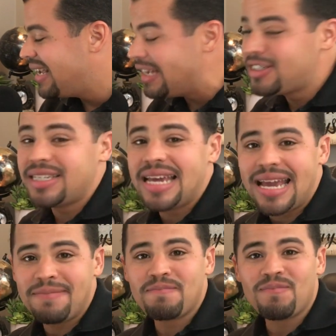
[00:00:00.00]
And
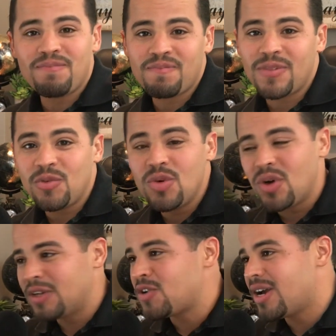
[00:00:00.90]
today we
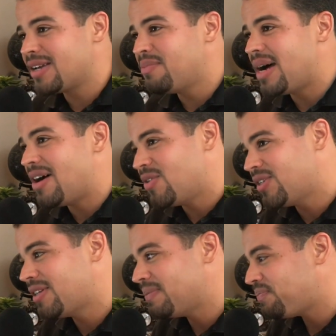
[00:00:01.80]
want to talk
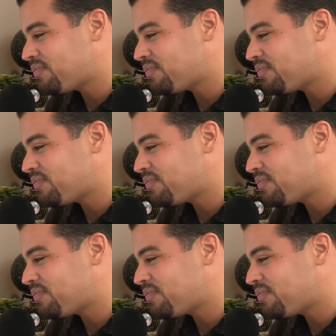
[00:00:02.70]
about